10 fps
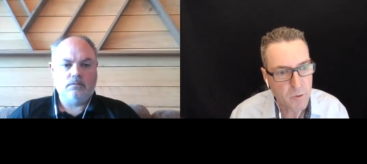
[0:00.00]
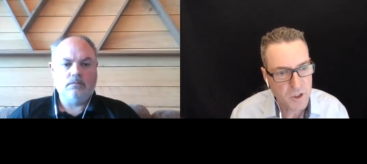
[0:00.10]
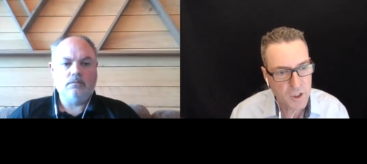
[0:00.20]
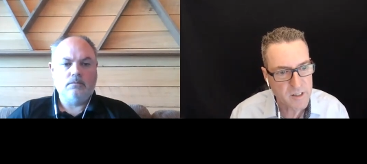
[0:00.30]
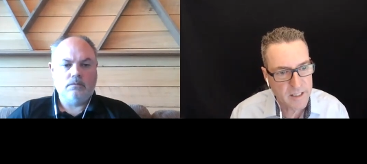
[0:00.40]

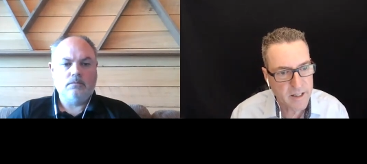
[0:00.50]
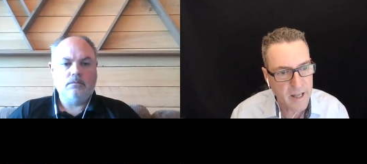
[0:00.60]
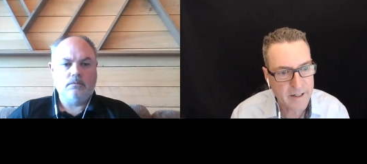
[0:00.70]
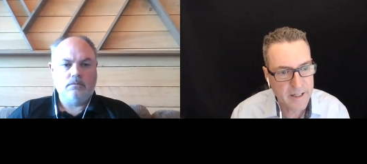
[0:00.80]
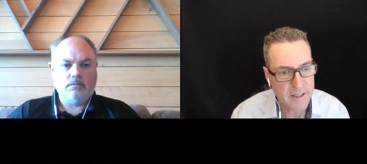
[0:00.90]
Speaker 1: which is
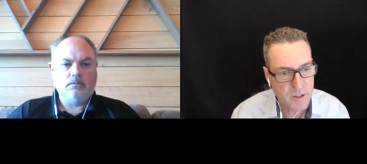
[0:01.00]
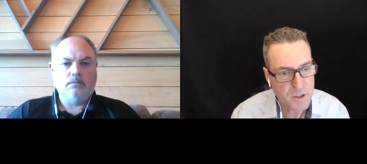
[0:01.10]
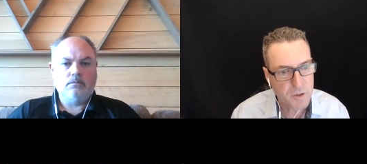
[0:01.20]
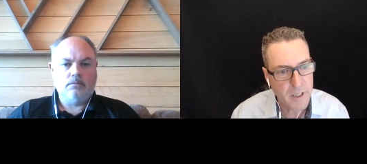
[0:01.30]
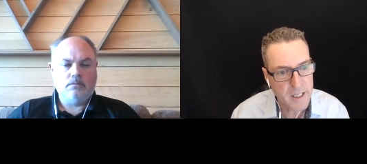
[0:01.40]
attacking the
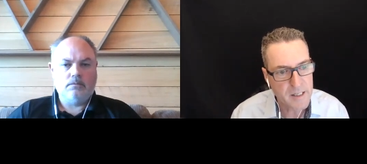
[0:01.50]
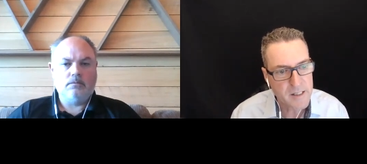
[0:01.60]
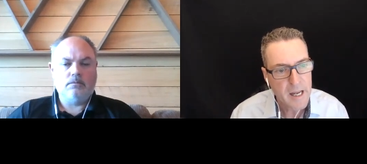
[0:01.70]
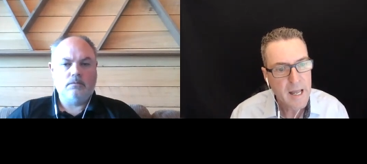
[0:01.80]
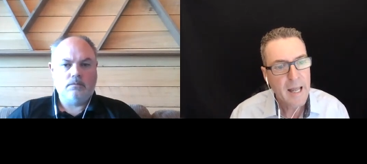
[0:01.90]

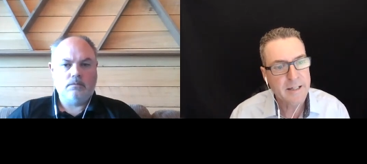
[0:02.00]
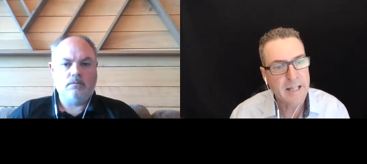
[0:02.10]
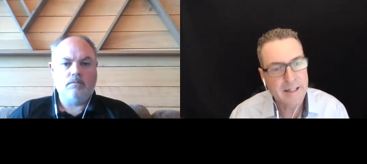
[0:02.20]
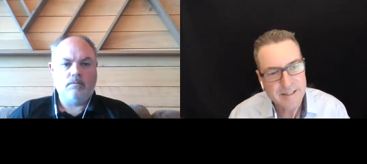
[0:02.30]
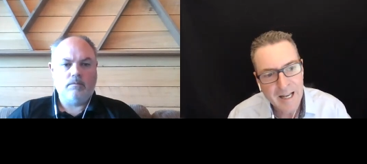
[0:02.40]
trees
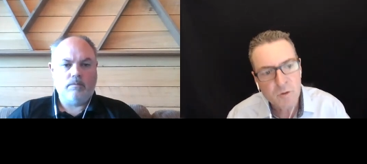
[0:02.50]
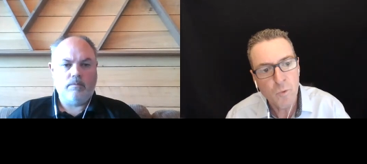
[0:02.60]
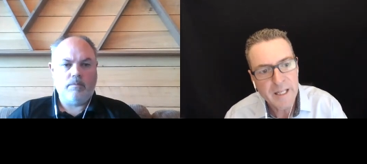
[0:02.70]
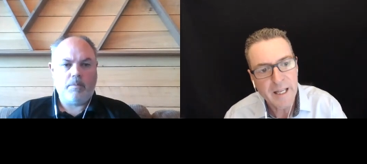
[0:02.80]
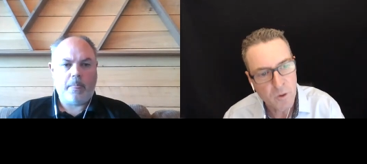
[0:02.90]
and that
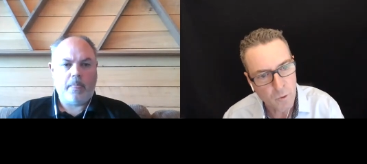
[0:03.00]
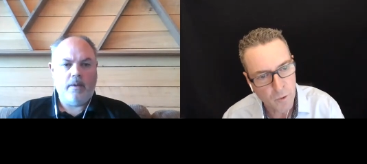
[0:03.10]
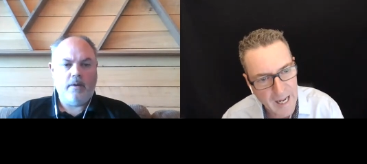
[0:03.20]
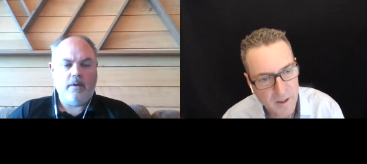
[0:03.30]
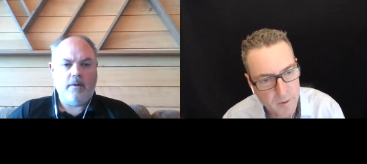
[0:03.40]
we can
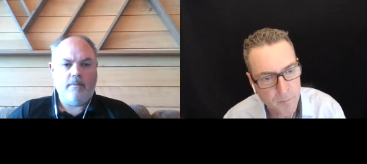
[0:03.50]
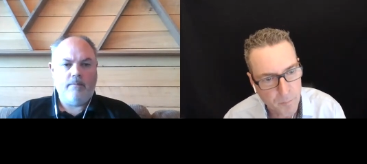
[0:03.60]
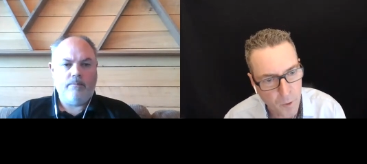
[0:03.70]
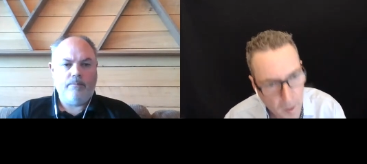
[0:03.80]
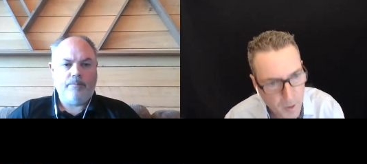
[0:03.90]
react
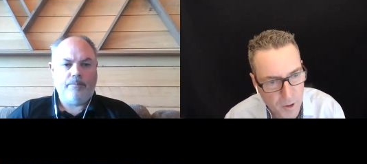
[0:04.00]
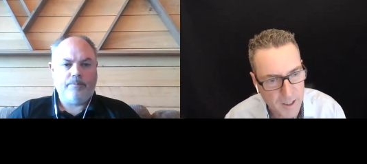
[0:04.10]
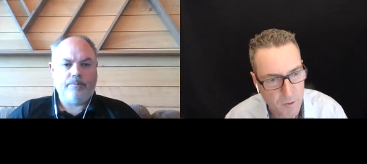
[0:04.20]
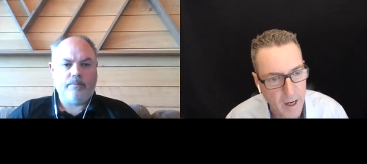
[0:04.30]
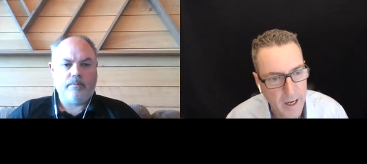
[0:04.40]

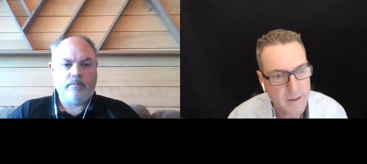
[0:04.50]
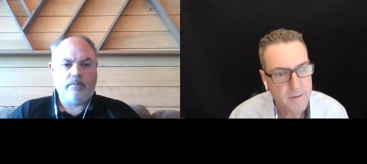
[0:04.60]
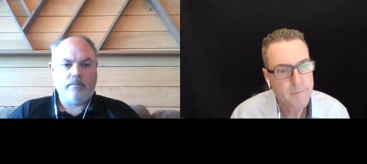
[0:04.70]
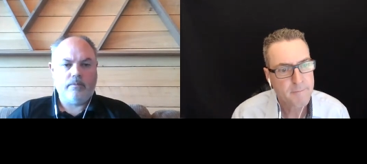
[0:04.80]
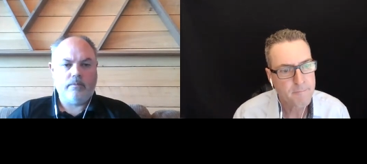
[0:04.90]
properly, right?
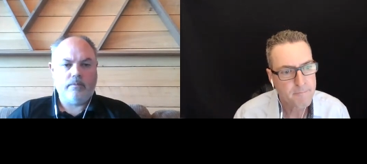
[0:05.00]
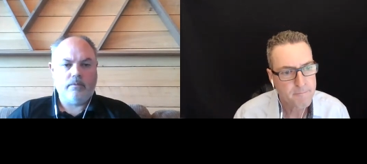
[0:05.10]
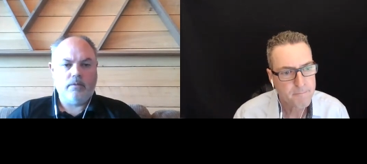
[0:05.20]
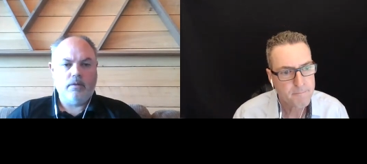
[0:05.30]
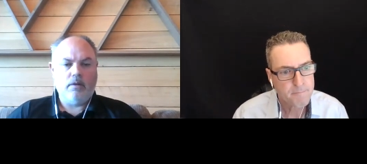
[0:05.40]

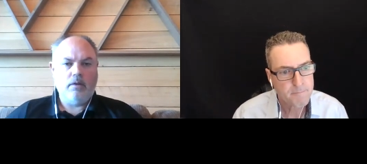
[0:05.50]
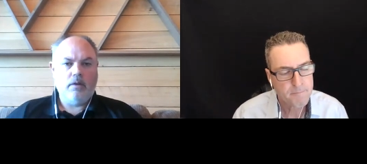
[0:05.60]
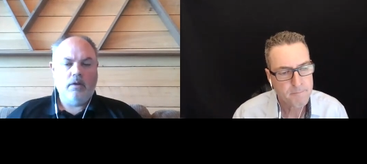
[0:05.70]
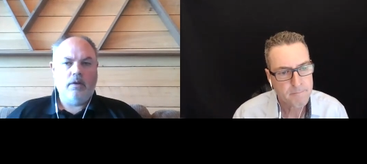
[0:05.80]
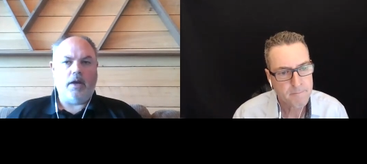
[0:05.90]

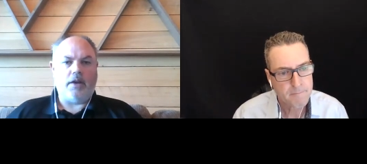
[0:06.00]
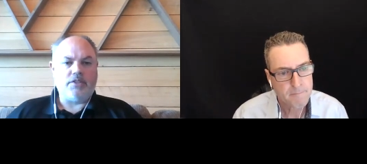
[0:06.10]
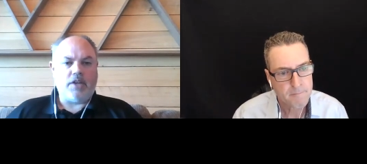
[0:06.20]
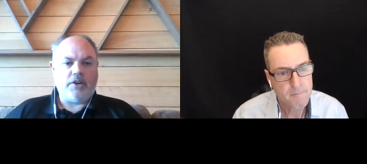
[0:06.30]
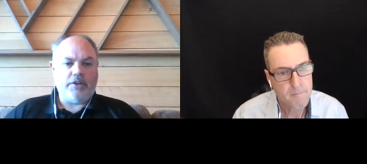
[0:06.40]
Speaker 2: Yeah,
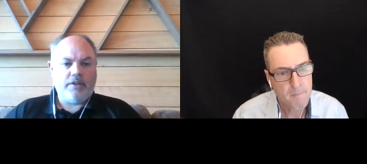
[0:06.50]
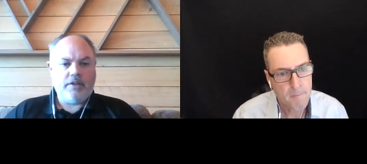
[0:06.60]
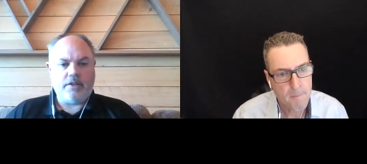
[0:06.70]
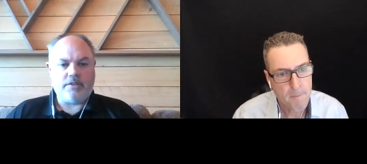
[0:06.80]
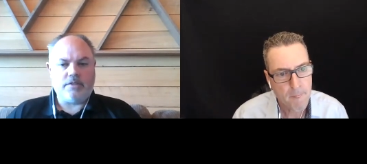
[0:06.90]
exactly.
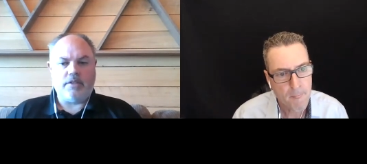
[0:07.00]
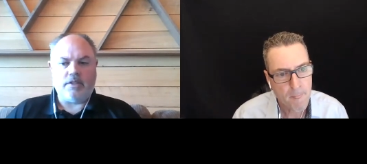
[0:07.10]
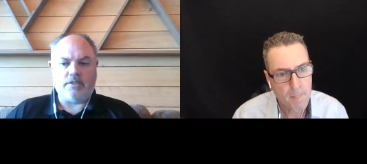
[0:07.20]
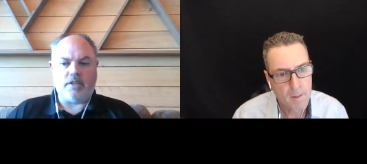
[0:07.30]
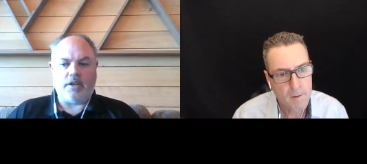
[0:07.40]

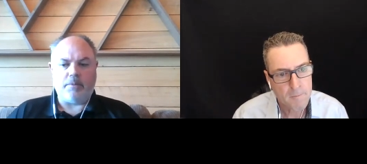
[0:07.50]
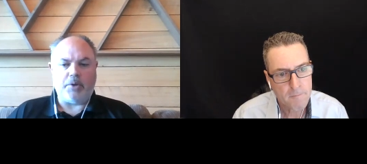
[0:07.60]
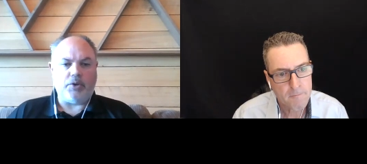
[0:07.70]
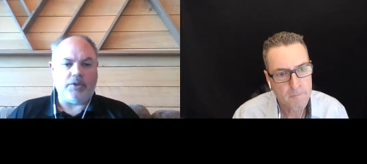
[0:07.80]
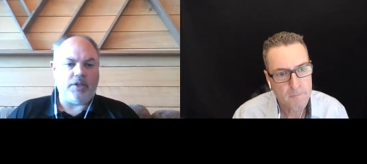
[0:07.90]
It's that
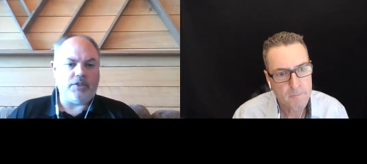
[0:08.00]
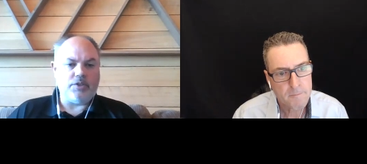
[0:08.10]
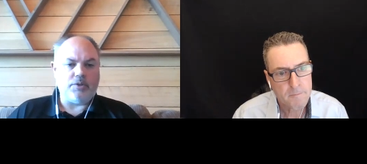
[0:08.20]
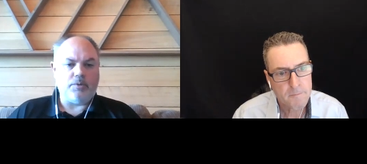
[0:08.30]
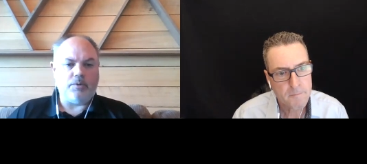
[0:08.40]
ability
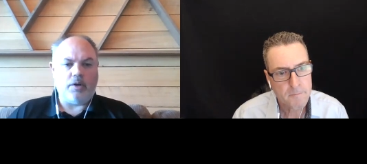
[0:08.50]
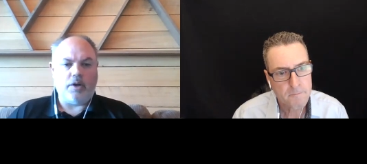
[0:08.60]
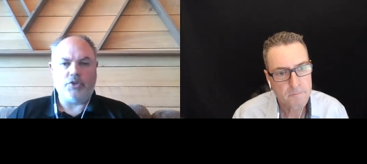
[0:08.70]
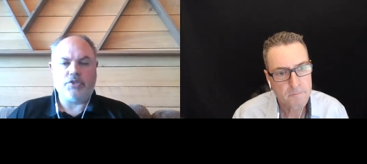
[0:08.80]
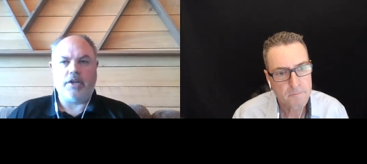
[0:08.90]
to
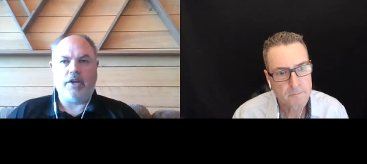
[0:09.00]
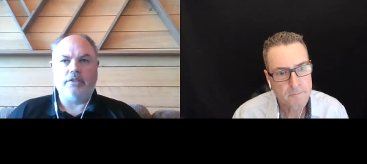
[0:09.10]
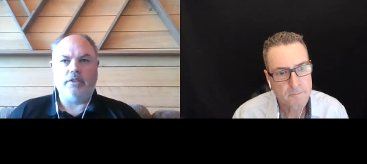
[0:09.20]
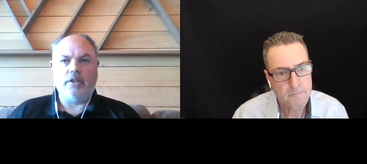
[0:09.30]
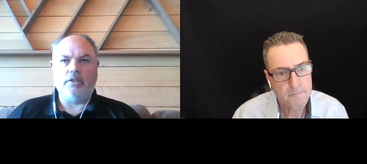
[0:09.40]
understand.
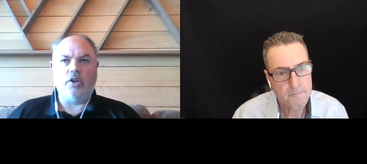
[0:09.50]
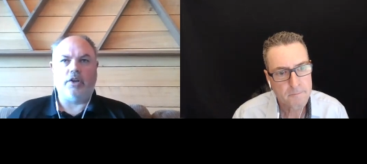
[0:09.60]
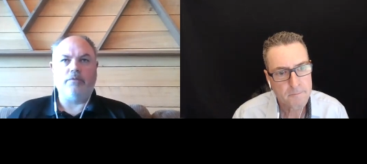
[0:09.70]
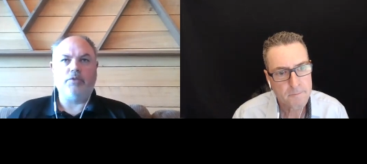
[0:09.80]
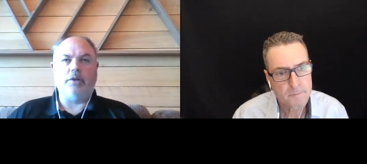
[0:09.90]
And look,
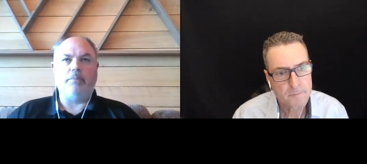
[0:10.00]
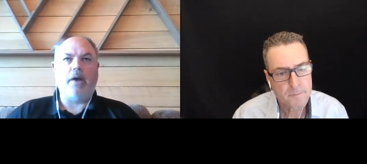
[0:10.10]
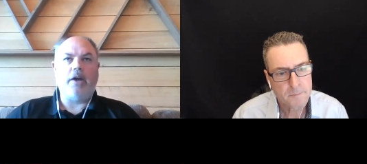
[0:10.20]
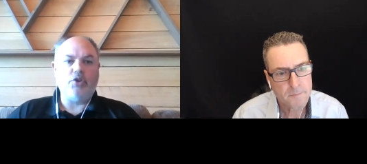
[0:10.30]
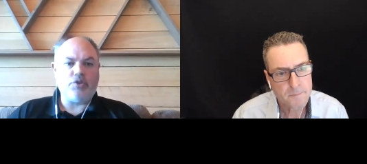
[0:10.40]
if you're going to
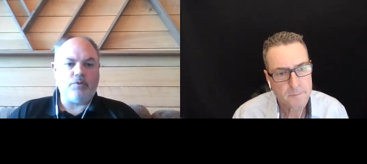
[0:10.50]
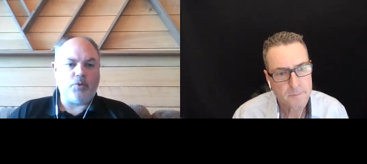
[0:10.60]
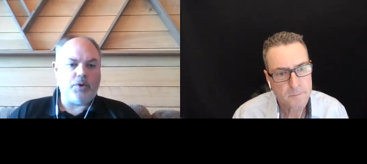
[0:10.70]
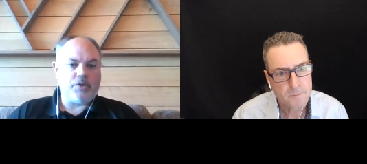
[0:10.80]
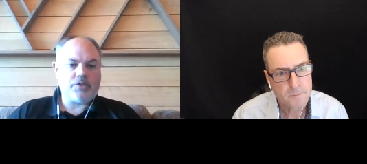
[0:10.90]
manage a
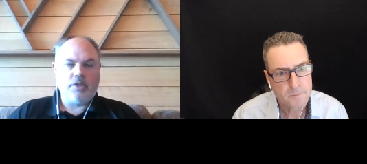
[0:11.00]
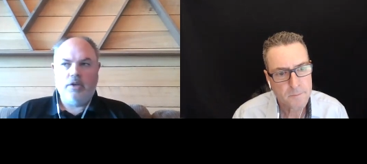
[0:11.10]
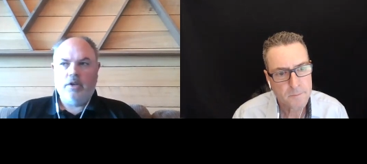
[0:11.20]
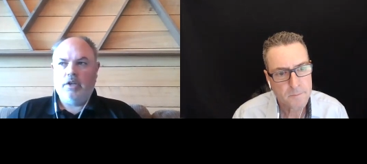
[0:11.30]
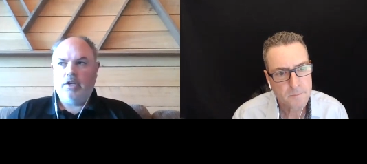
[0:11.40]
forest,
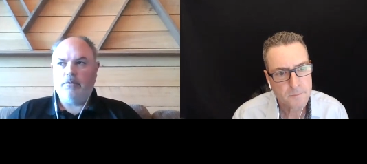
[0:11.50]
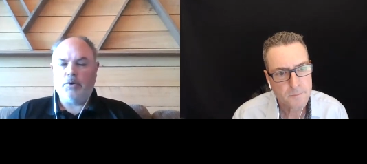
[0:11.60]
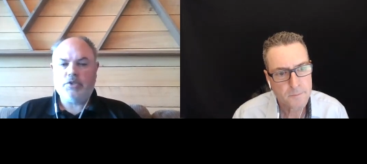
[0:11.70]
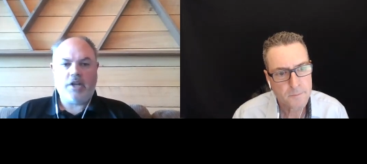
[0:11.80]
you first